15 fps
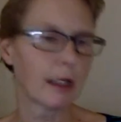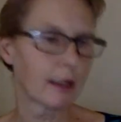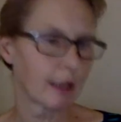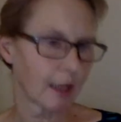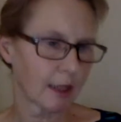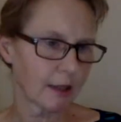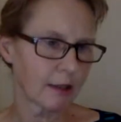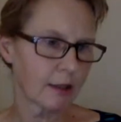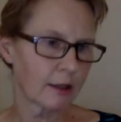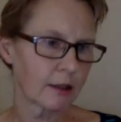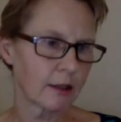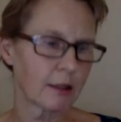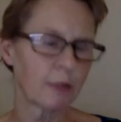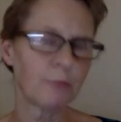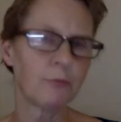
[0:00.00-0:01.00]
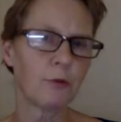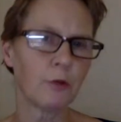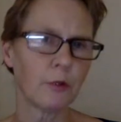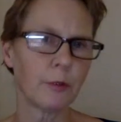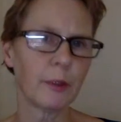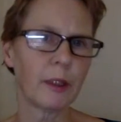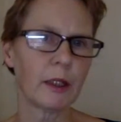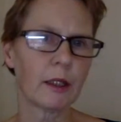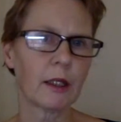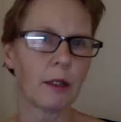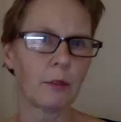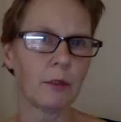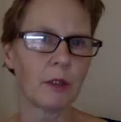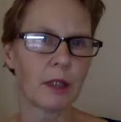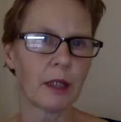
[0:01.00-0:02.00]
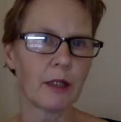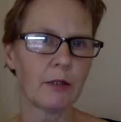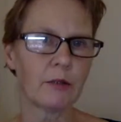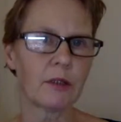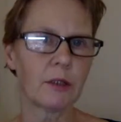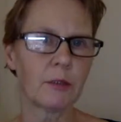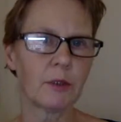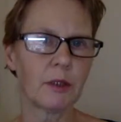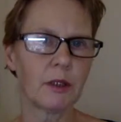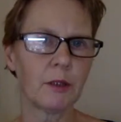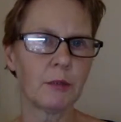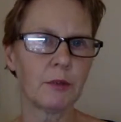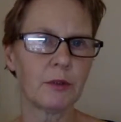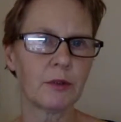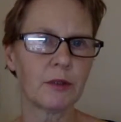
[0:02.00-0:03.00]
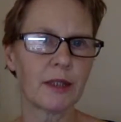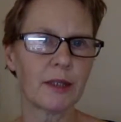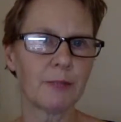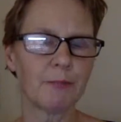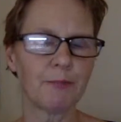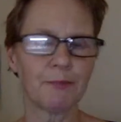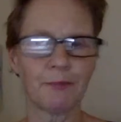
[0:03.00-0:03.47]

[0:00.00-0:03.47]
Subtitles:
That's the formula that will get you slim and keep you slim.